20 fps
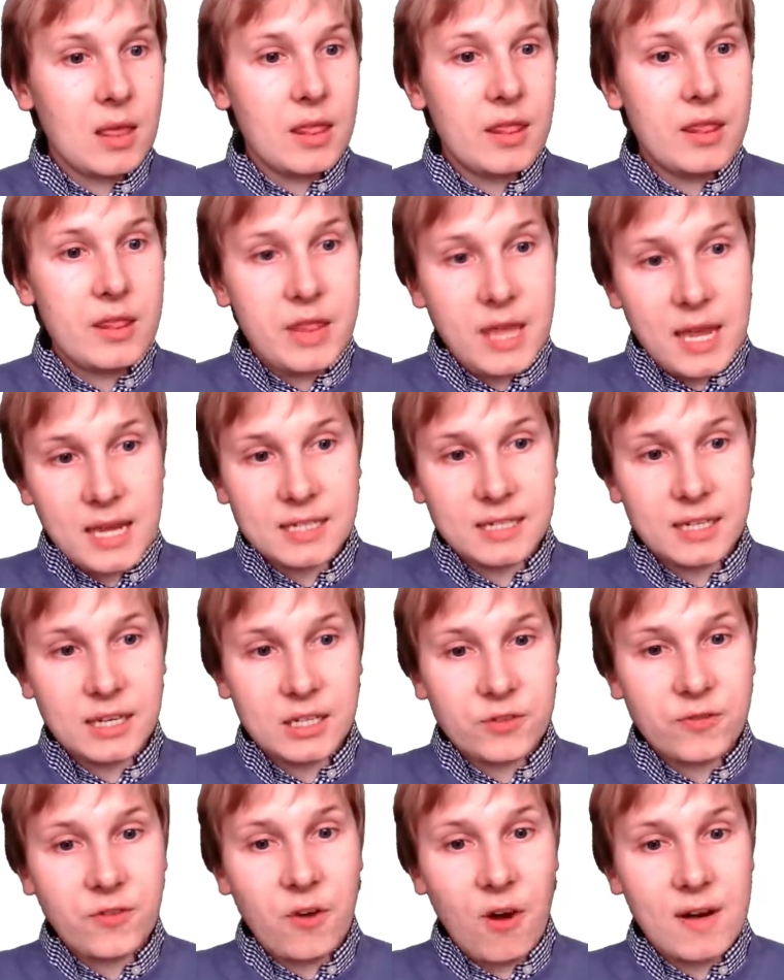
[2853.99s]
This
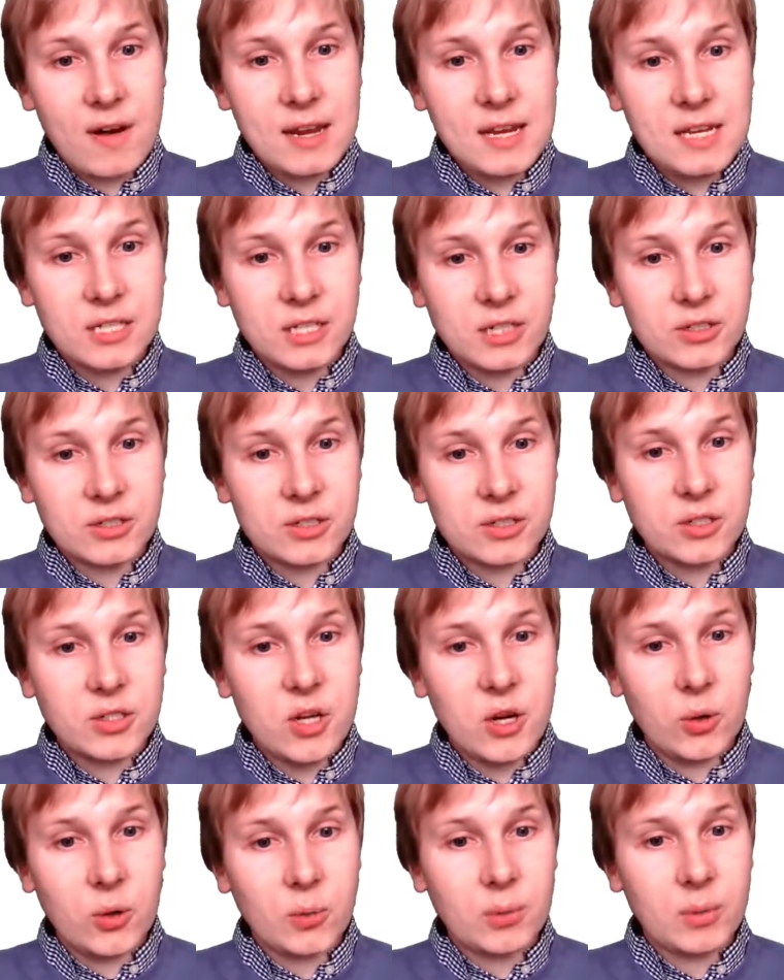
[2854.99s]
is far easier to
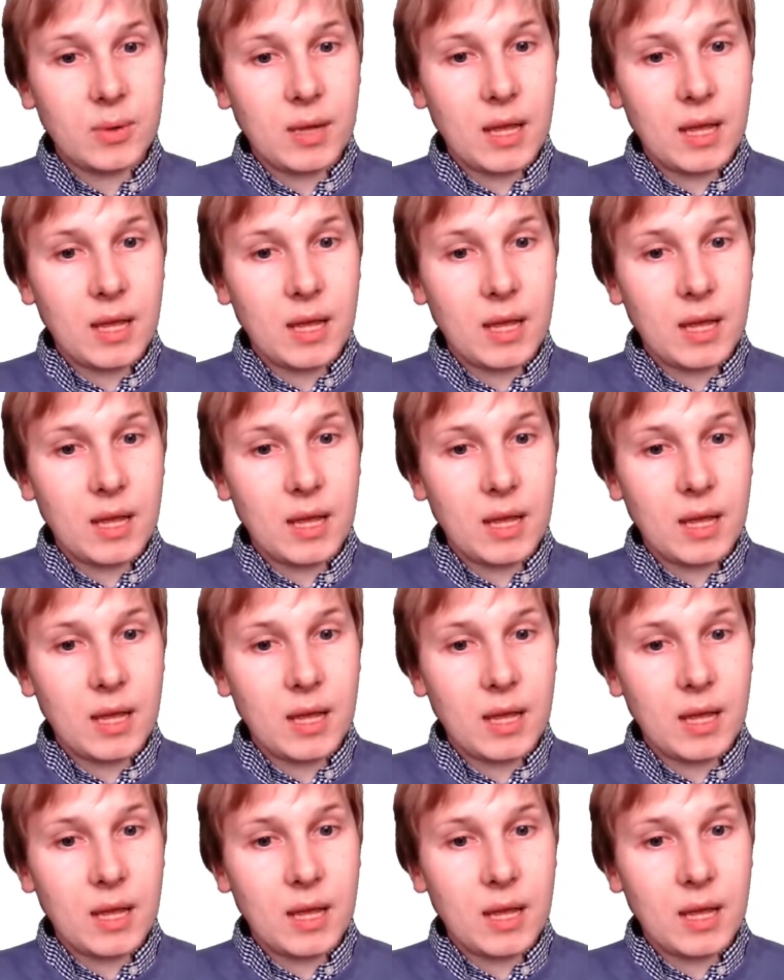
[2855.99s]
do,